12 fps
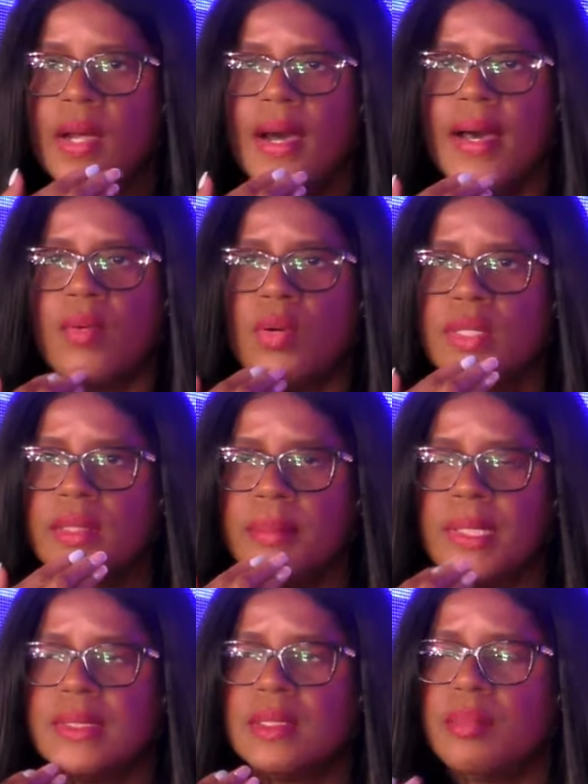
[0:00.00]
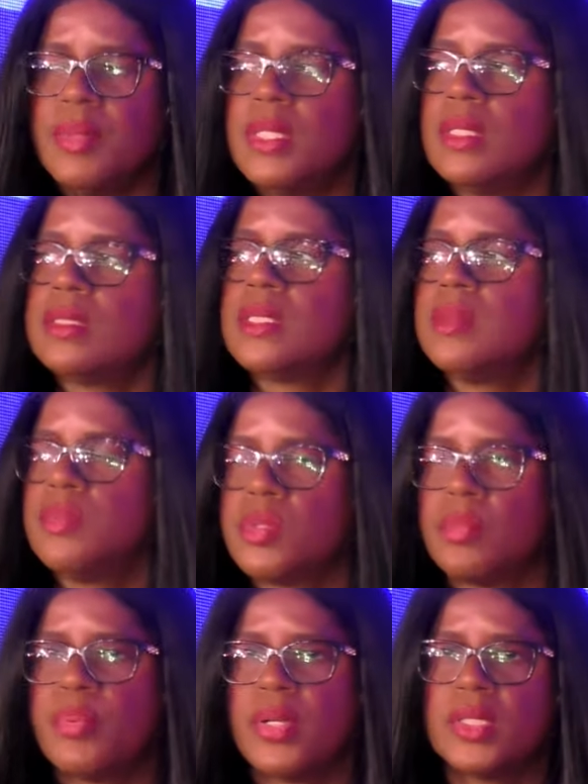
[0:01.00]
I want the multimedia team
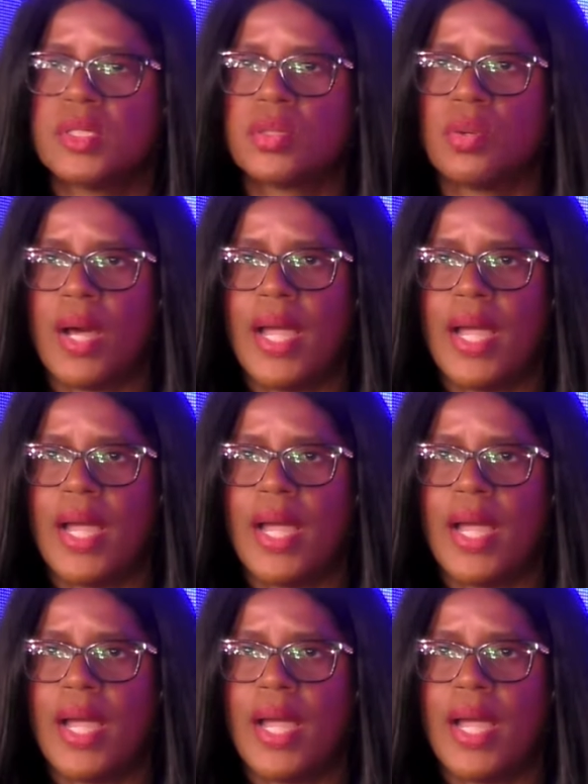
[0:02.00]
to bring Zoe.